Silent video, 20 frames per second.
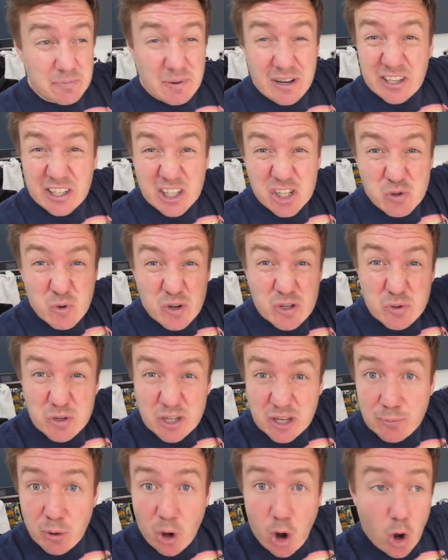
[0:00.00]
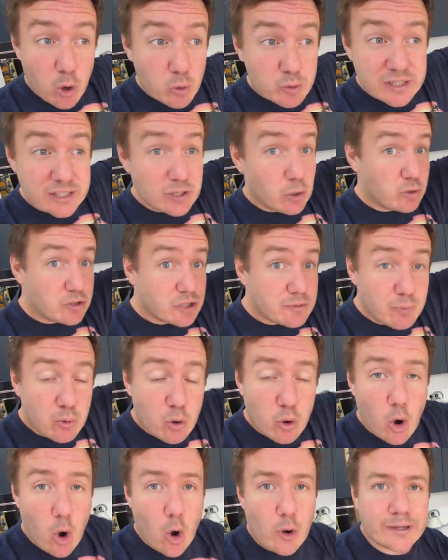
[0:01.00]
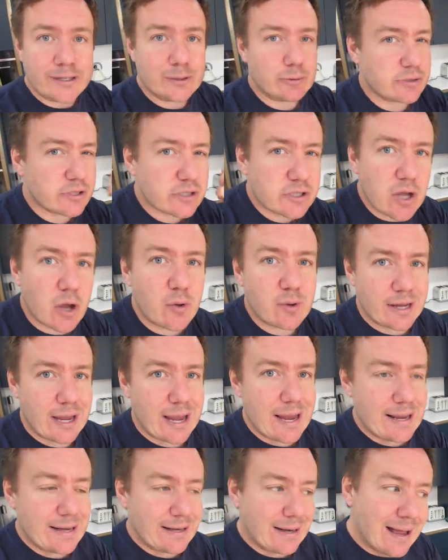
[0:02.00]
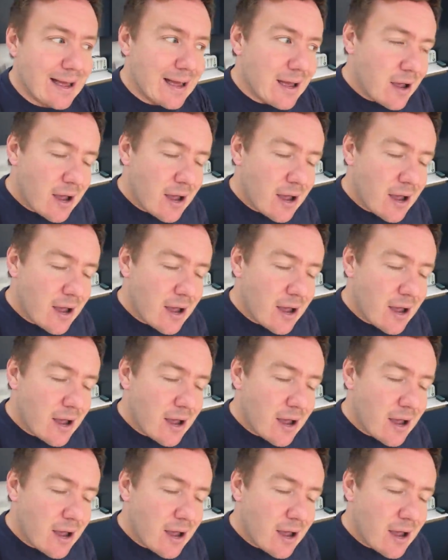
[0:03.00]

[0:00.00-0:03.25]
A bit like a drizzle, you can put holes in it or just pour it on and it will soak in.